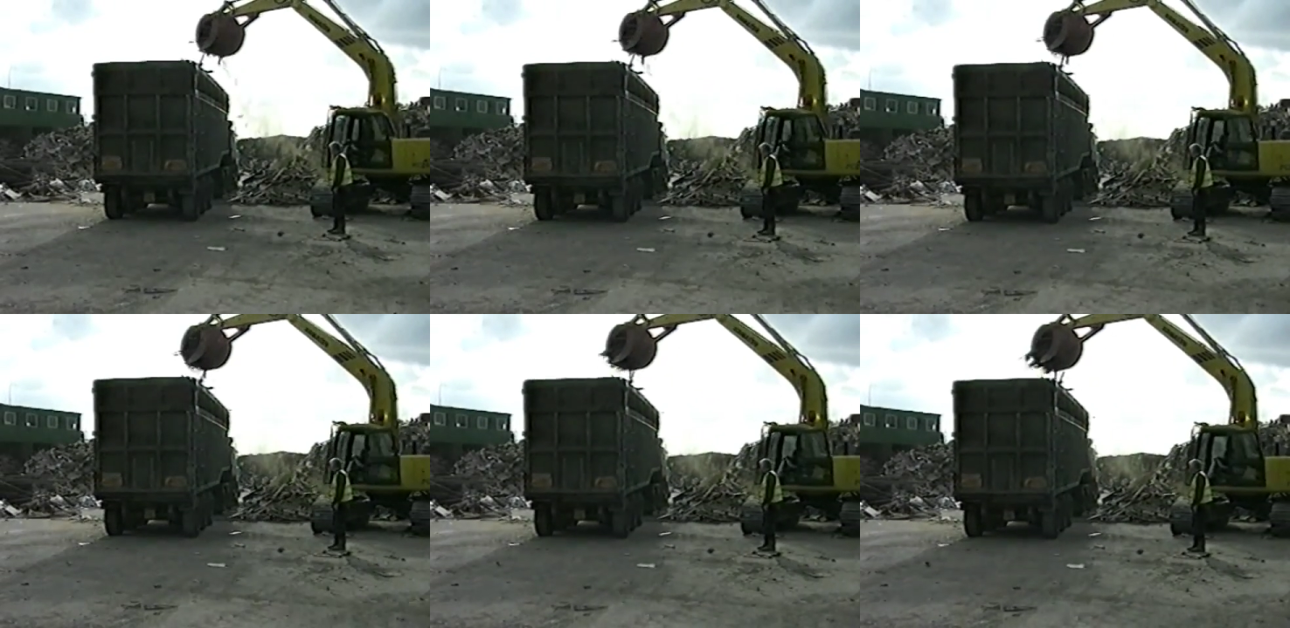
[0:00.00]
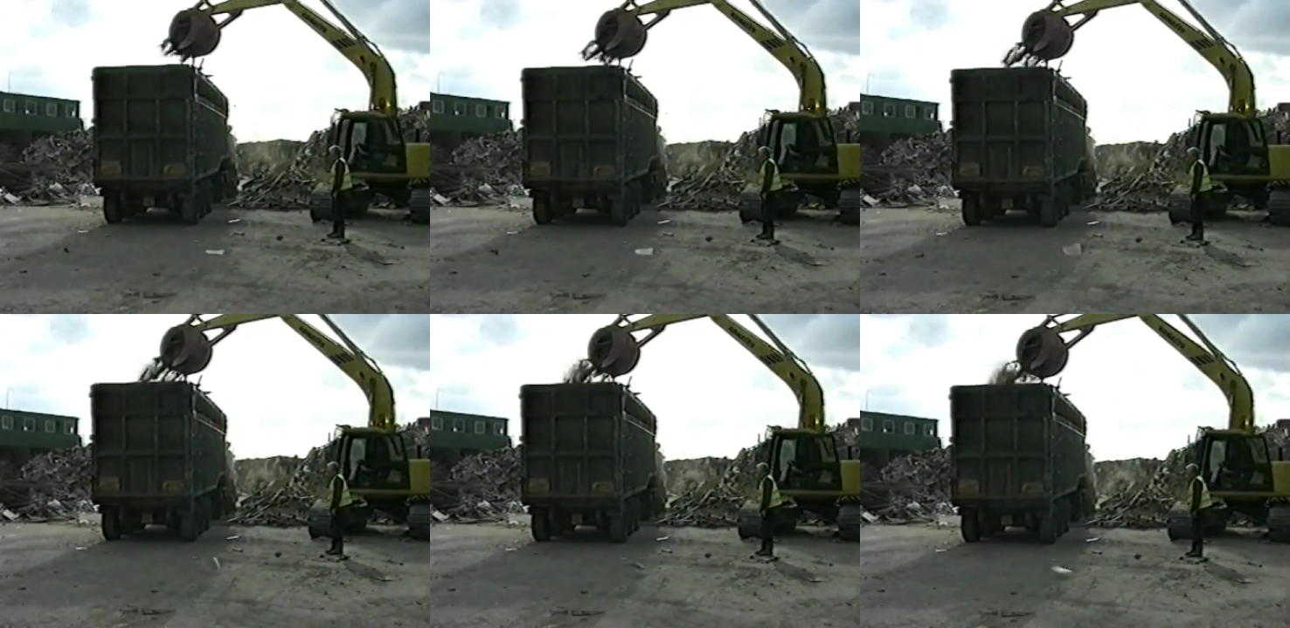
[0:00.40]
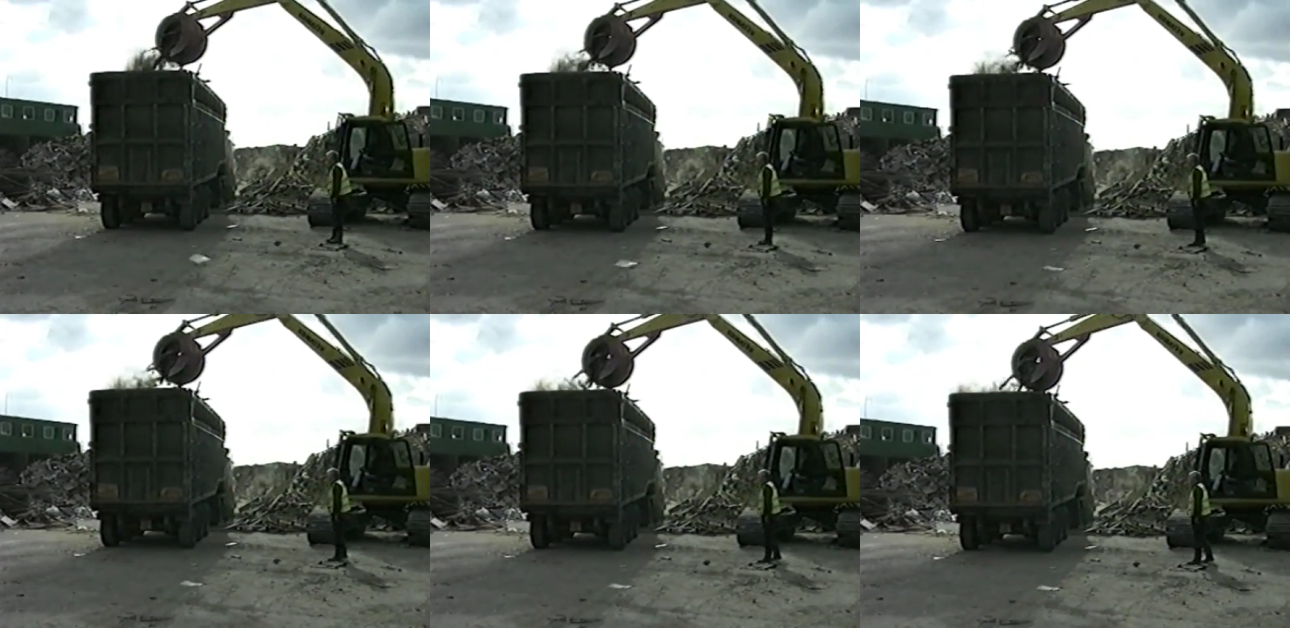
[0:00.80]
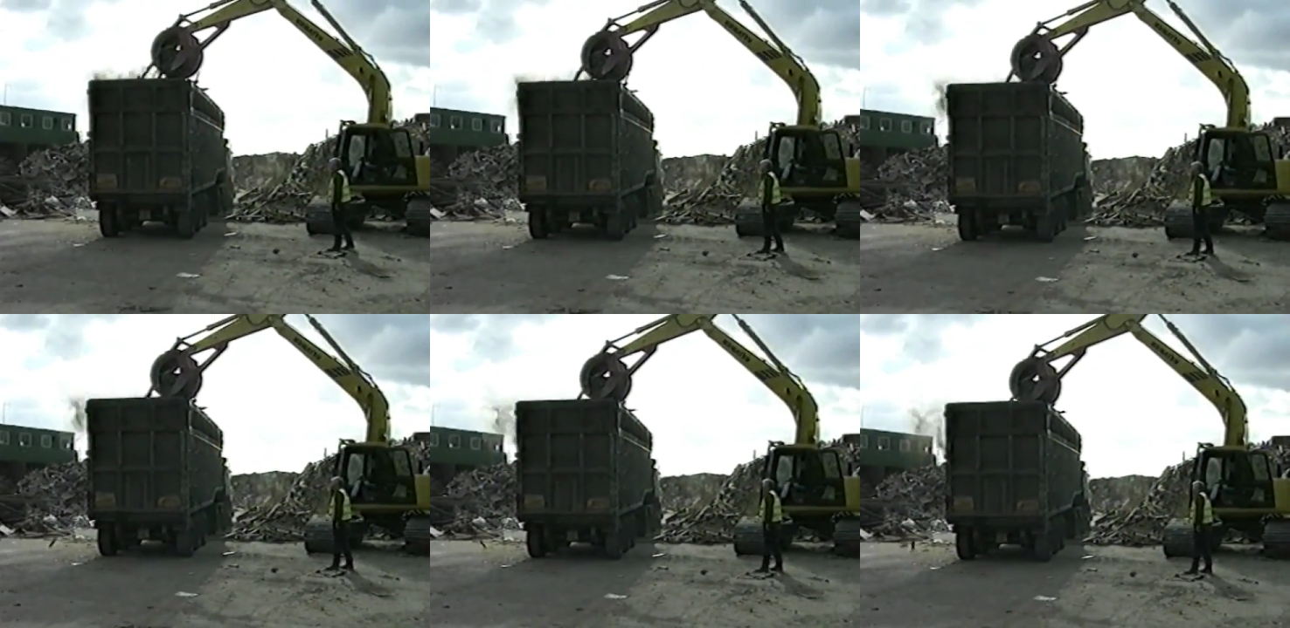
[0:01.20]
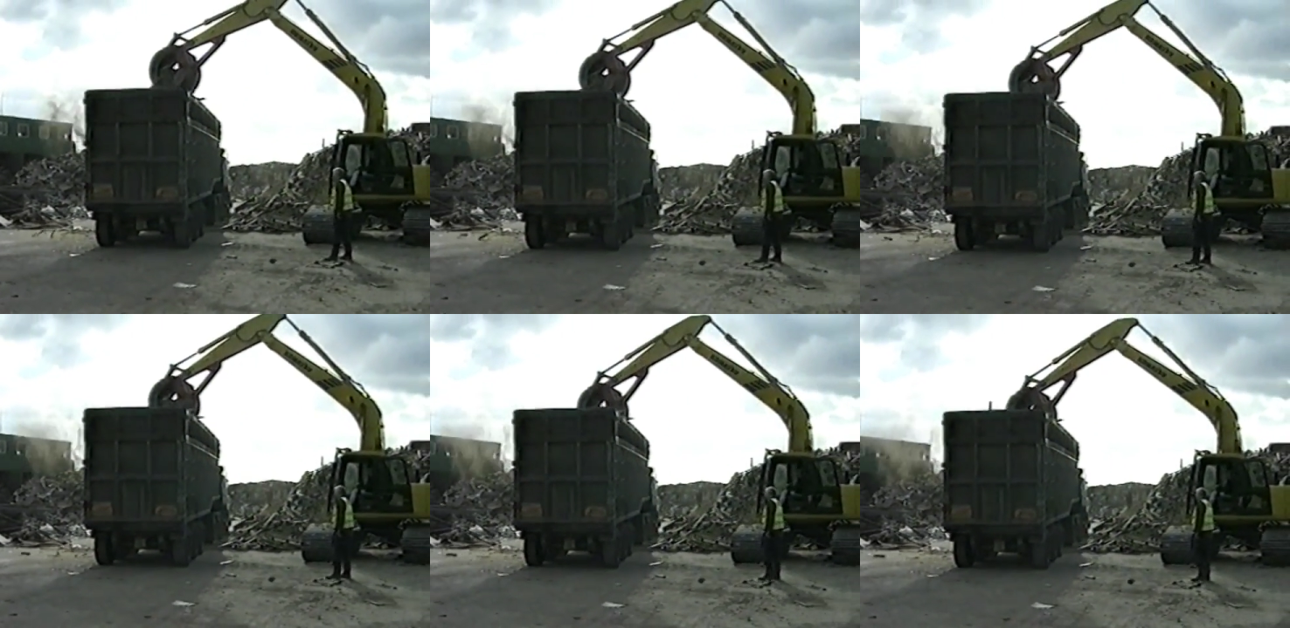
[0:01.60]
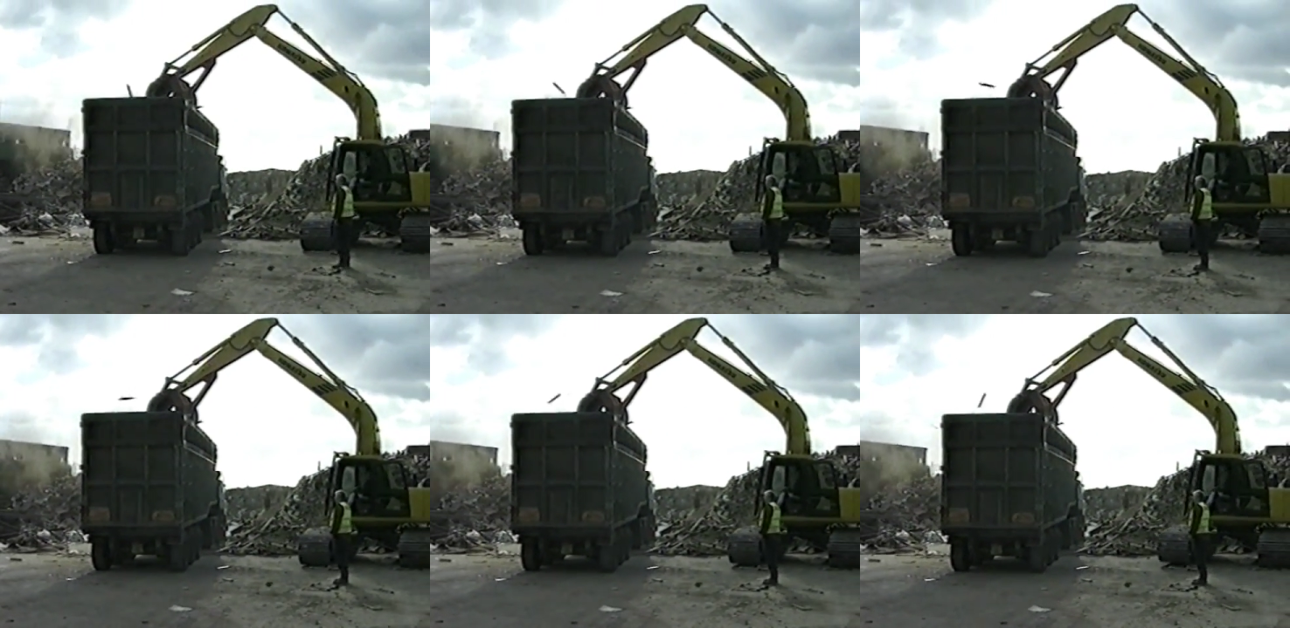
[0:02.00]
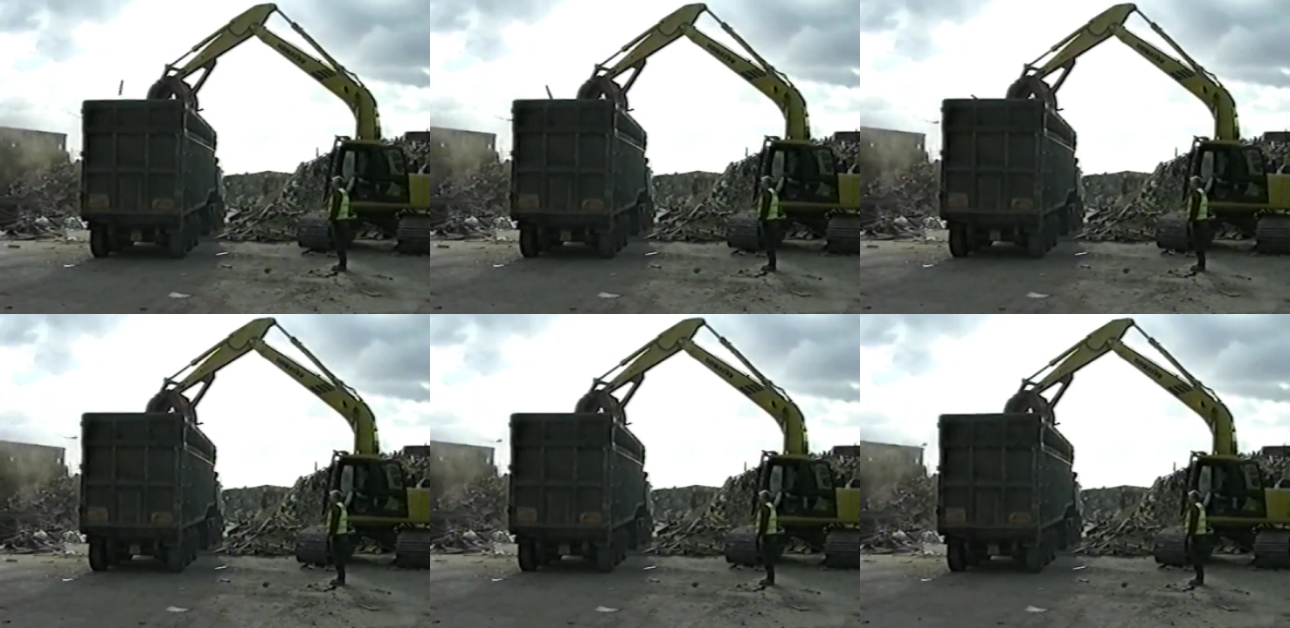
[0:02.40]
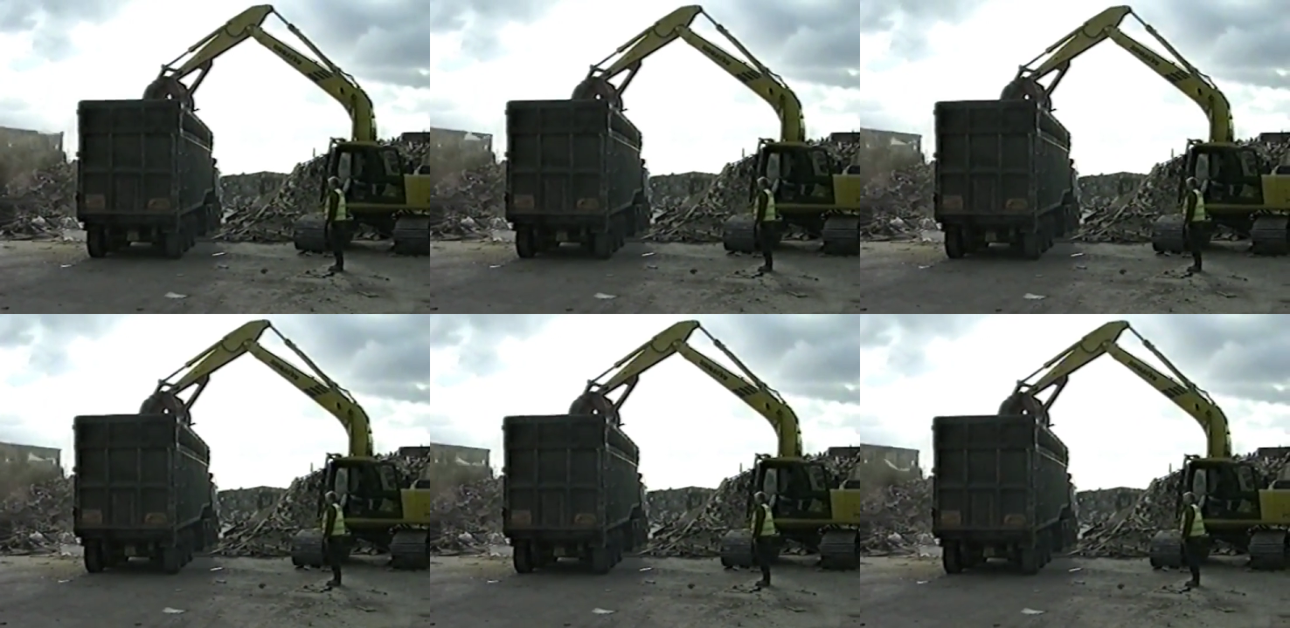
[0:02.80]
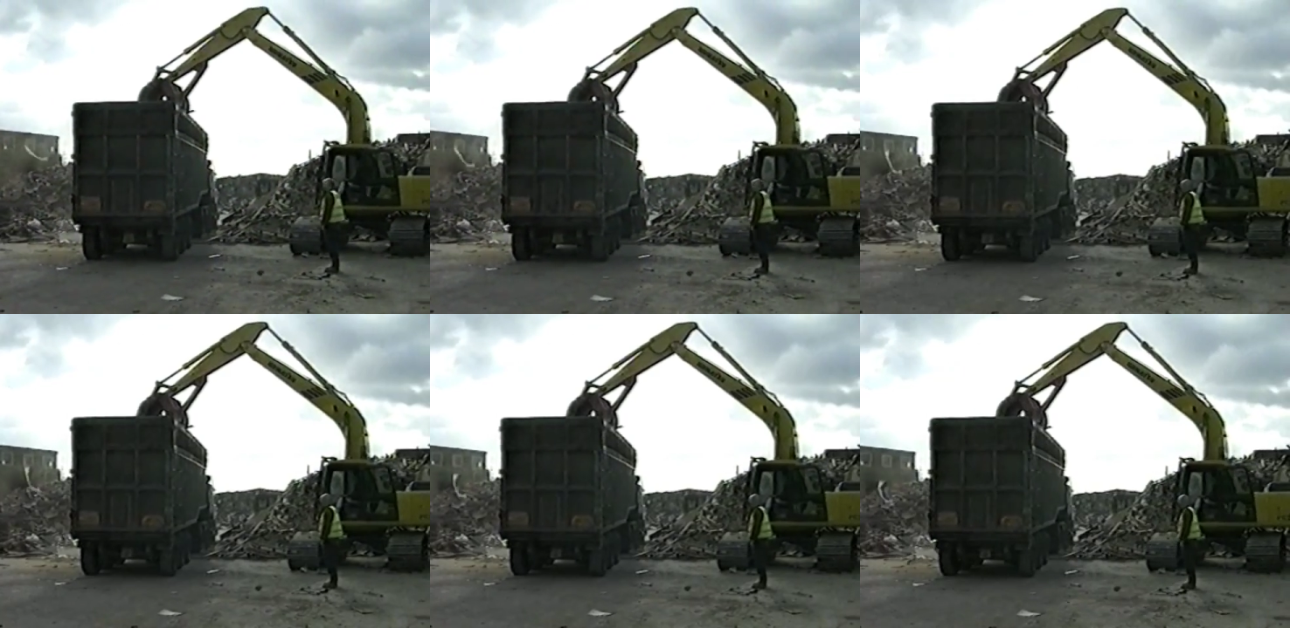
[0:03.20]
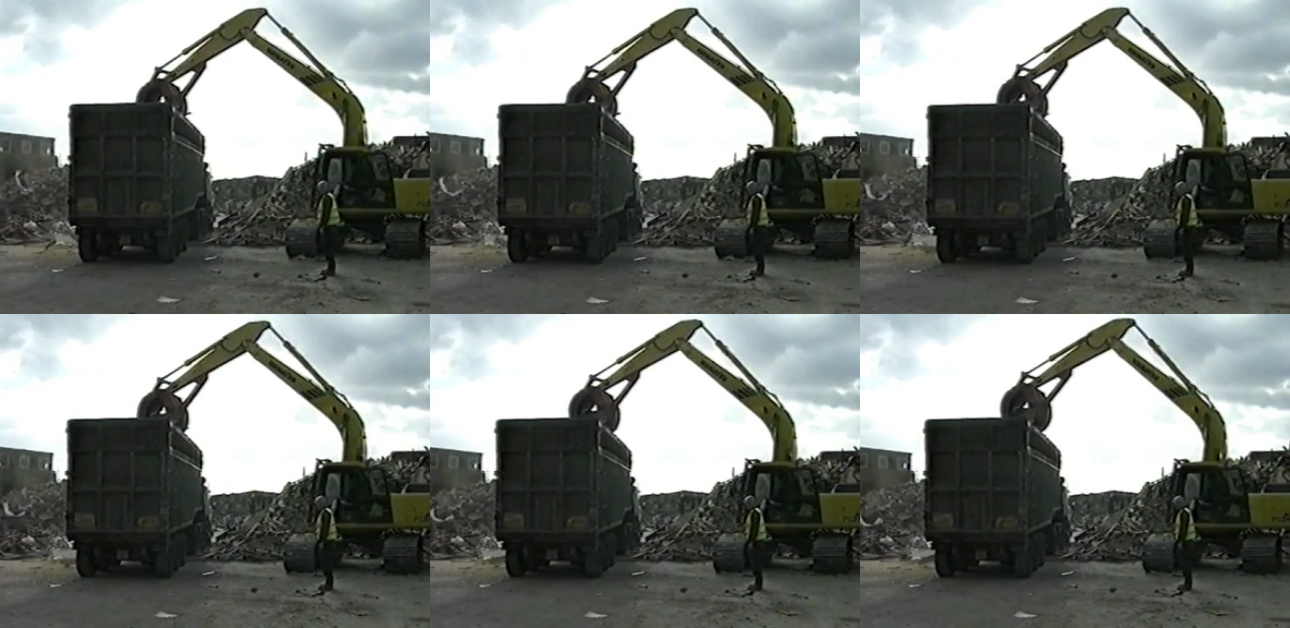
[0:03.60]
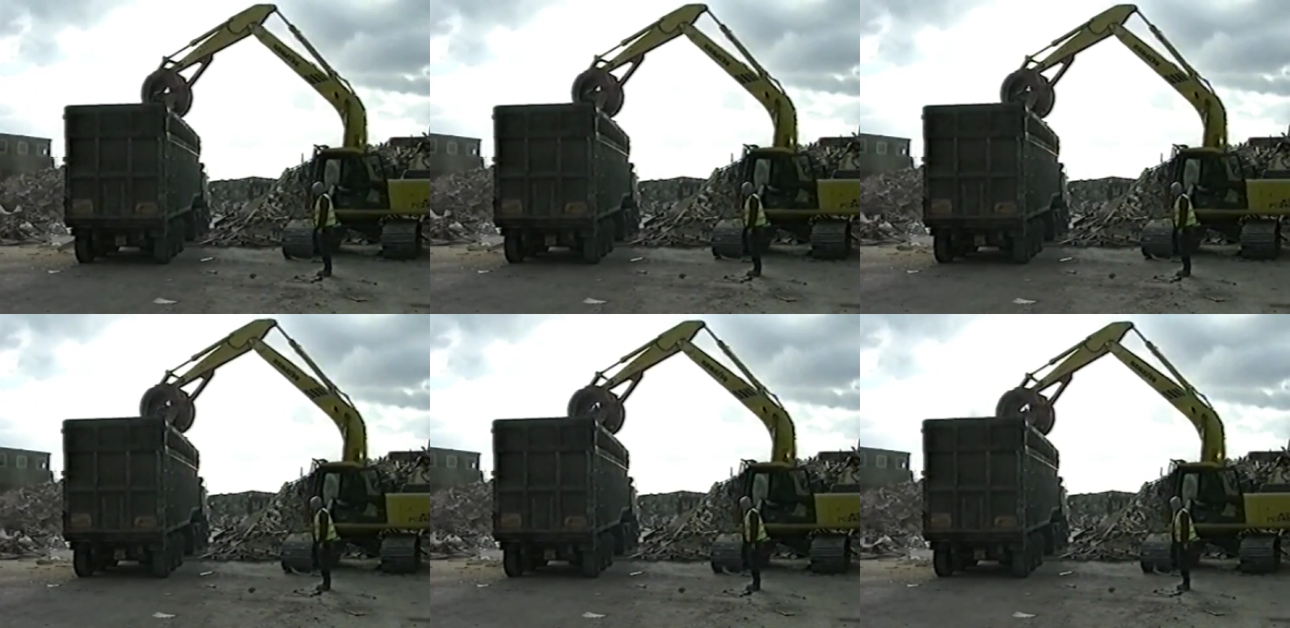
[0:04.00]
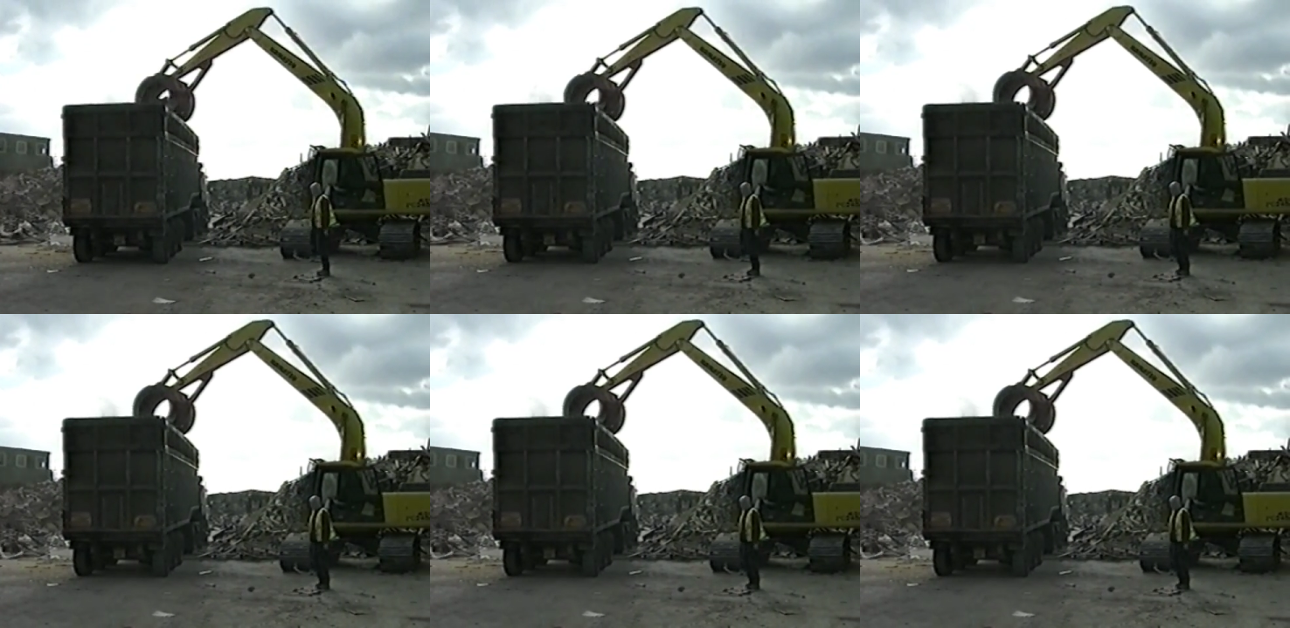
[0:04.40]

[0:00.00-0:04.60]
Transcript: [unreadable: no face in view]